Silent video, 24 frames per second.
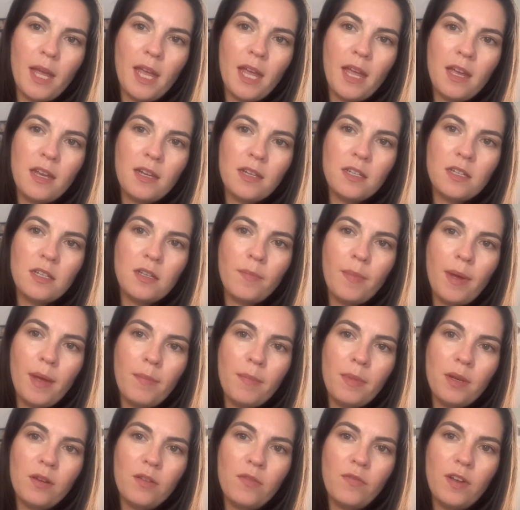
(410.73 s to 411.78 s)
hand to my
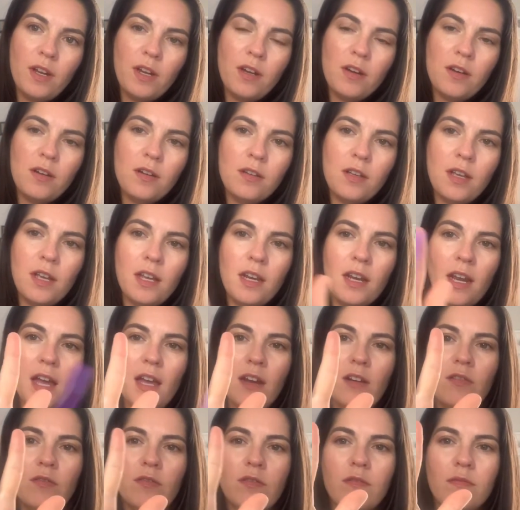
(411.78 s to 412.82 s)
middle finger. And I
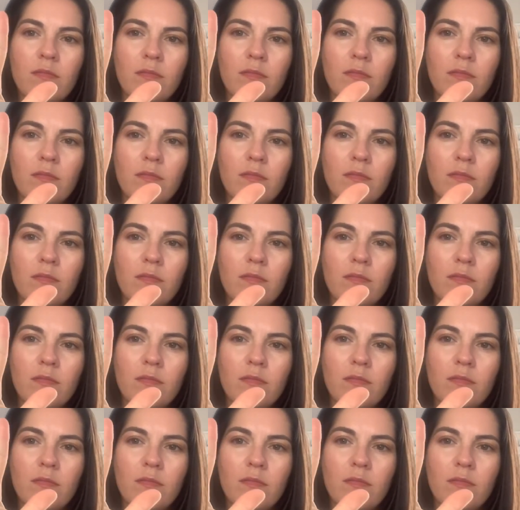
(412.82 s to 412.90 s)
don't,